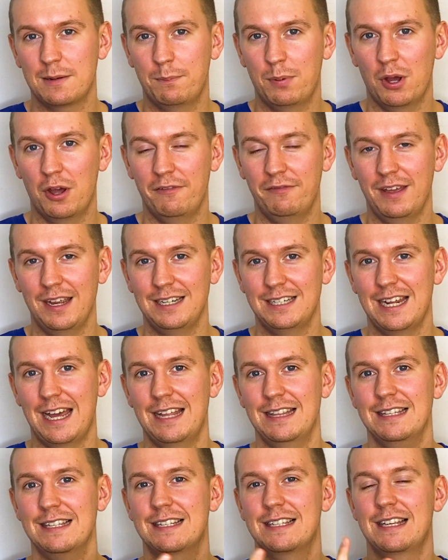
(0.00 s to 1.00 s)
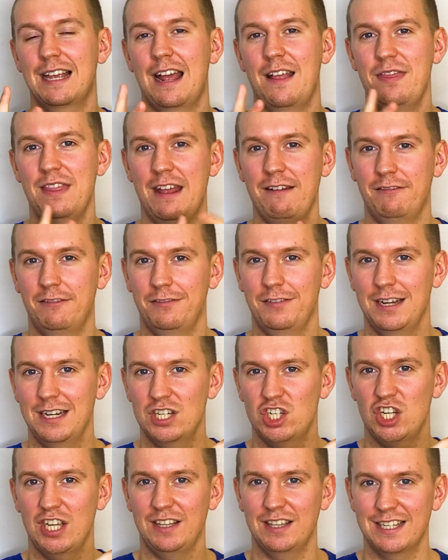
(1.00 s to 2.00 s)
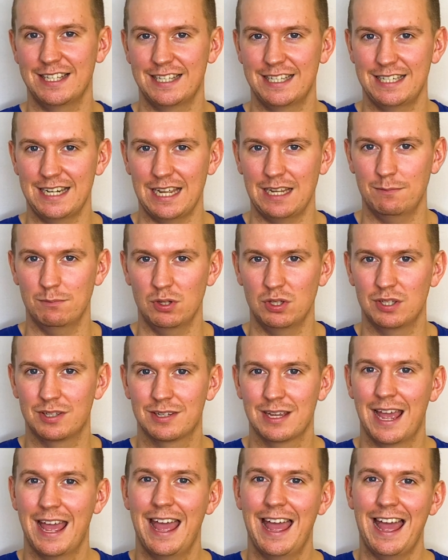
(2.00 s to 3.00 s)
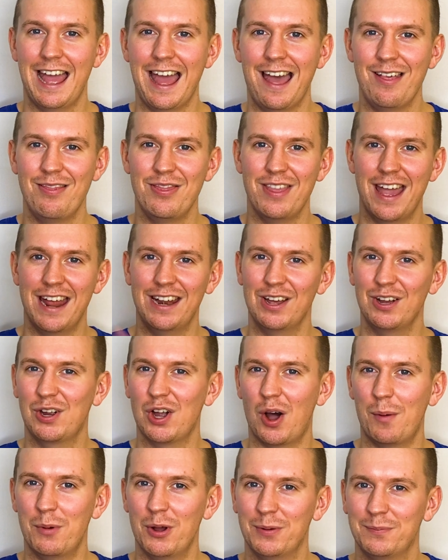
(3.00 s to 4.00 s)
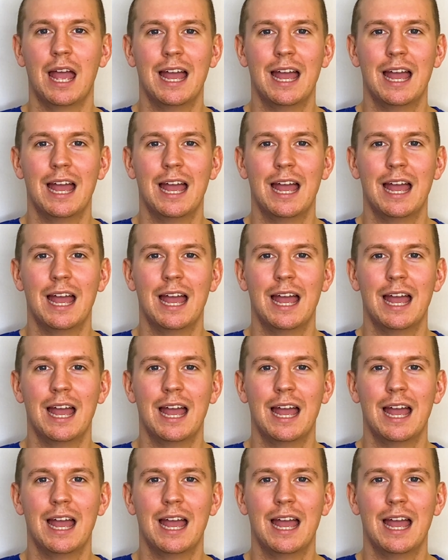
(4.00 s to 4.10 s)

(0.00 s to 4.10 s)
perfect tense, and then finishing the statement, and then a comma.